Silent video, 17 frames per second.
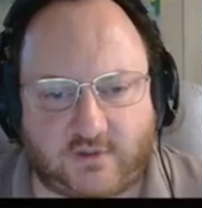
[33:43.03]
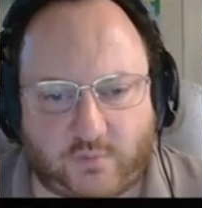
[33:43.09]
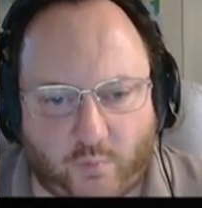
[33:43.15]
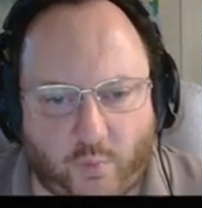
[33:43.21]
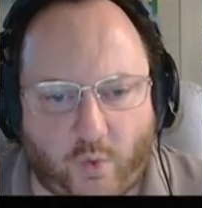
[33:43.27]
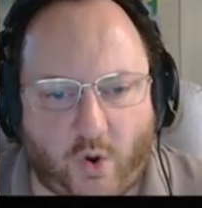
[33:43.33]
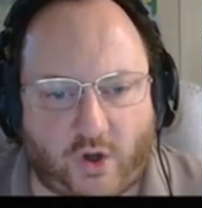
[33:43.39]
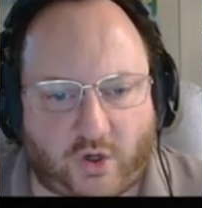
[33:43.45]

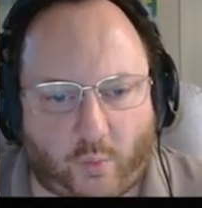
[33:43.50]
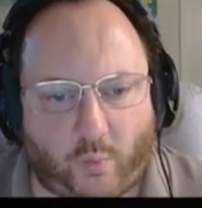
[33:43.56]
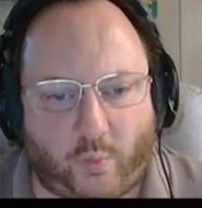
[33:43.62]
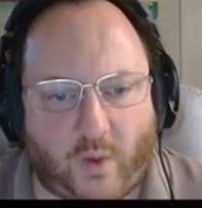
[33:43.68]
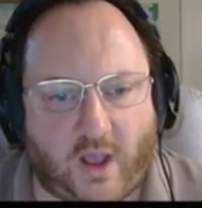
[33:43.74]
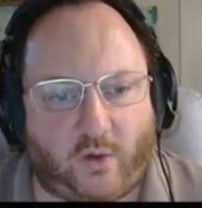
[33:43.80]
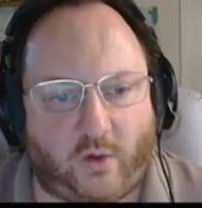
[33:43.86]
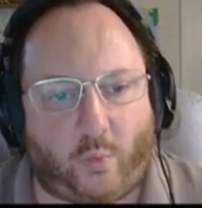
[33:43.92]
work
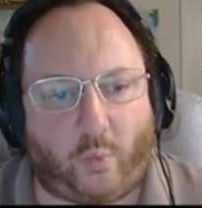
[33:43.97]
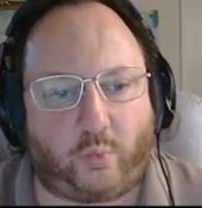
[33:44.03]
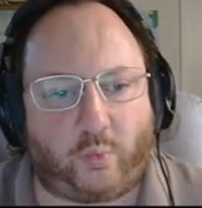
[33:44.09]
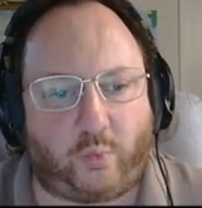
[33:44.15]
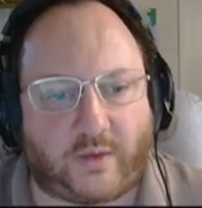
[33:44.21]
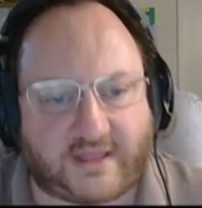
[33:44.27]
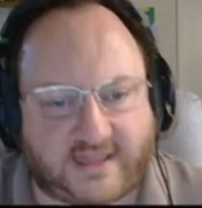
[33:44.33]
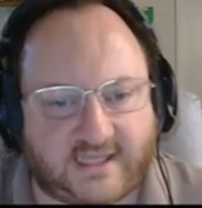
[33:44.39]
well
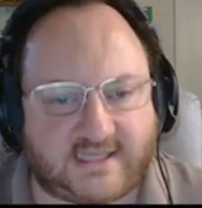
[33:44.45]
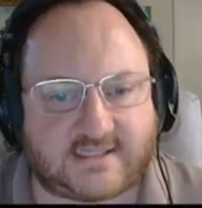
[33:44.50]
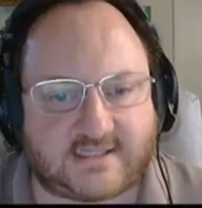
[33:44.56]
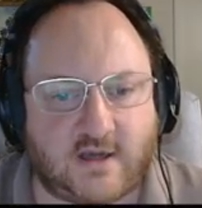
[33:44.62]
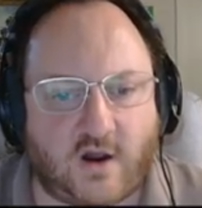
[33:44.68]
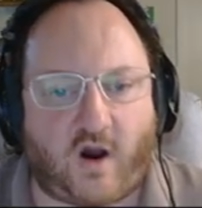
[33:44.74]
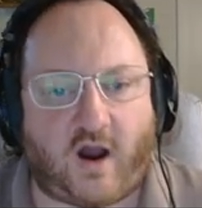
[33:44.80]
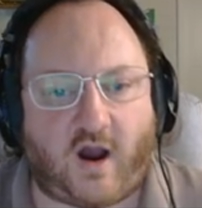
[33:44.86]
with
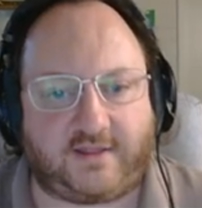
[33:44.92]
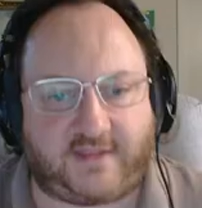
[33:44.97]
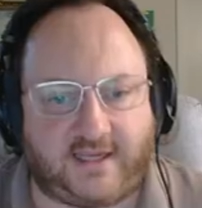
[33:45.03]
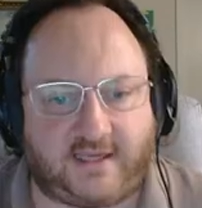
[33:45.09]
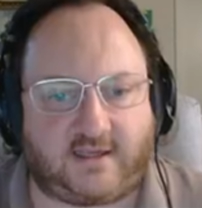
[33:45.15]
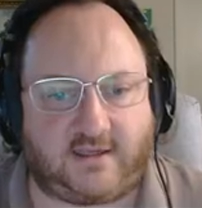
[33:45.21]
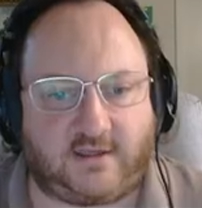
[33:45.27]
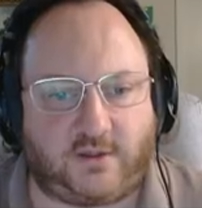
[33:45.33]
it, I
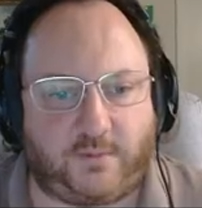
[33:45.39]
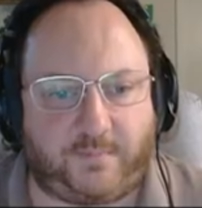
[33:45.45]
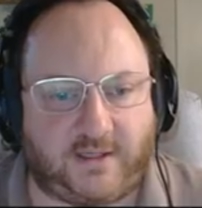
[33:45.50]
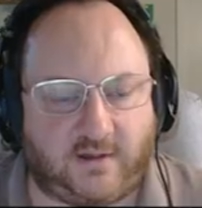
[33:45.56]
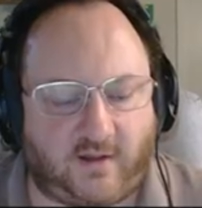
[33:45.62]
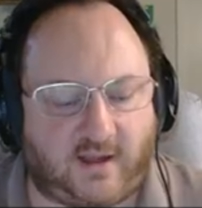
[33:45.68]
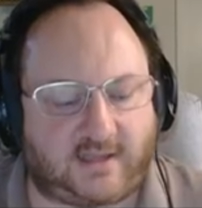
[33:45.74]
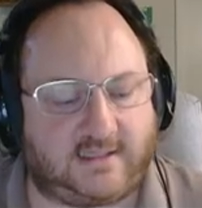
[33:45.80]
think you'll
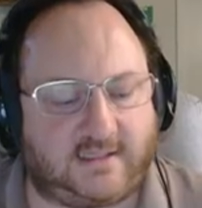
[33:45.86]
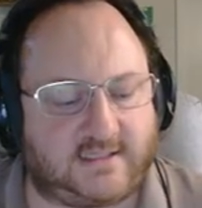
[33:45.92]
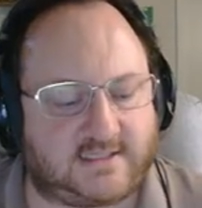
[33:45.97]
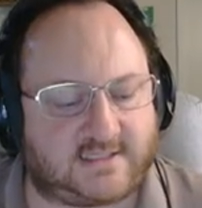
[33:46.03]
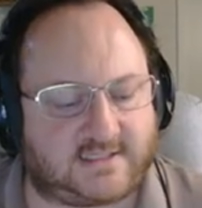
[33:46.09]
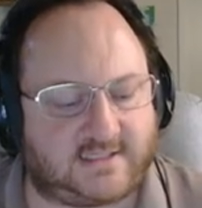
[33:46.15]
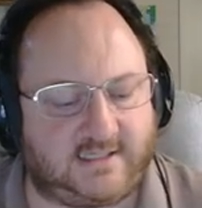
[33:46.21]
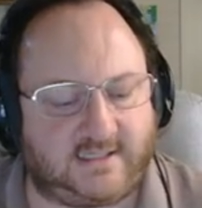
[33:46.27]
be likely
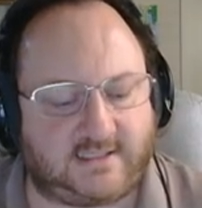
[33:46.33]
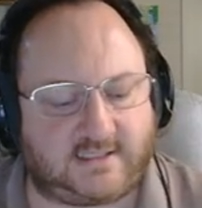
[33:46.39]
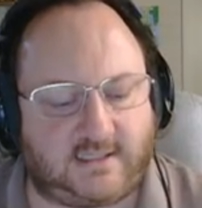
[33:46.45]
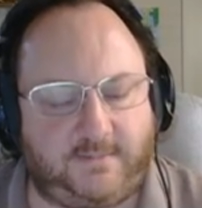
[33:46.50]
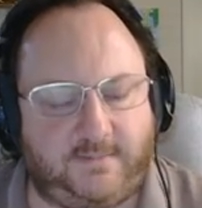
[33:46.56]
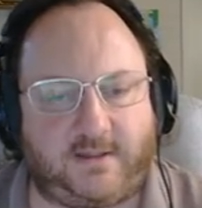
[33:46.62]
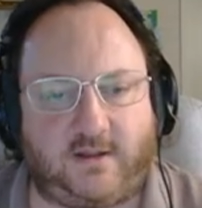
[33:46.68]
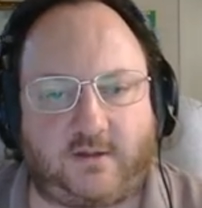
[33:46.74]
to see. It's a
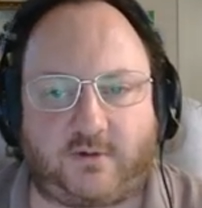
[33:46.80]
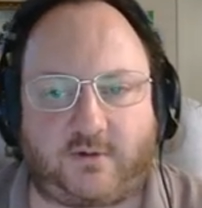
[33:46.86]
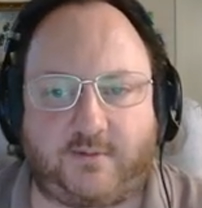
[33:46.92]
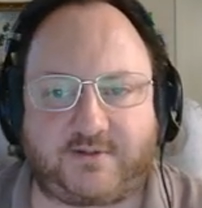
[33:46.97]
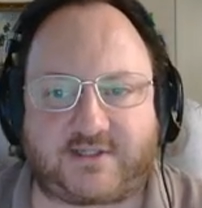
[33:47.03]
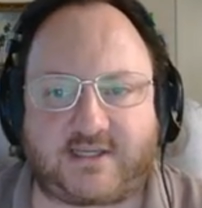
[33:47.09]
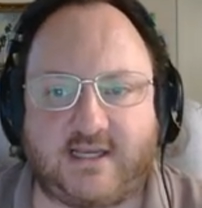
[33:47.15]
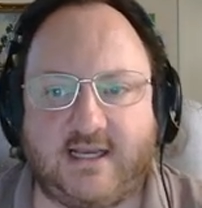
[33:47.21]
little bit like what
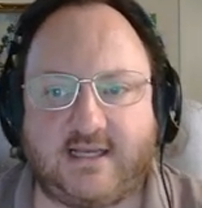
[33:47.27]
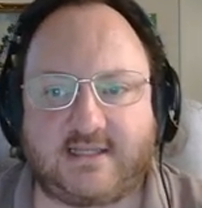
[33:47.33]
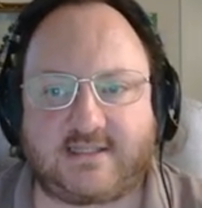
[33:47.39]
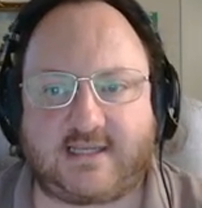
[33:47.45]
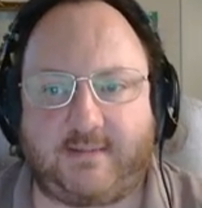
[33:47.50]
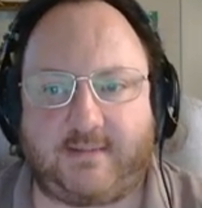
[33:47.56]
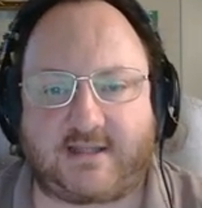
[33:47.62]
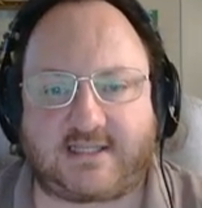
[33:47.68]
I was
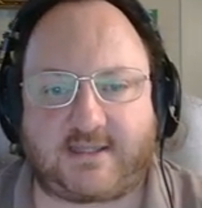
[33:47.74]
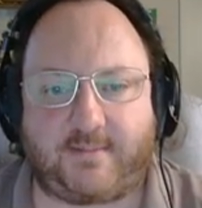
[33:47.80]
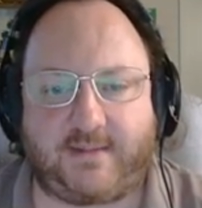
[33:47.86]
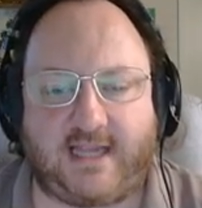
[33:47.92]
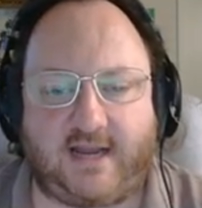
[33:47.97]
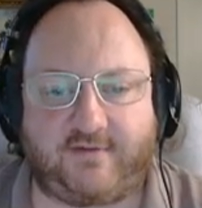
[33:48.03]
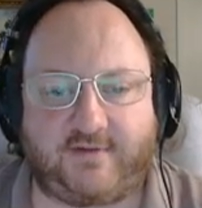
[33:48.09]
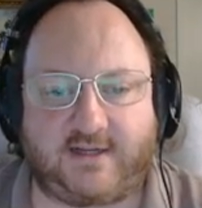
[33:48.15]
saying about some of the other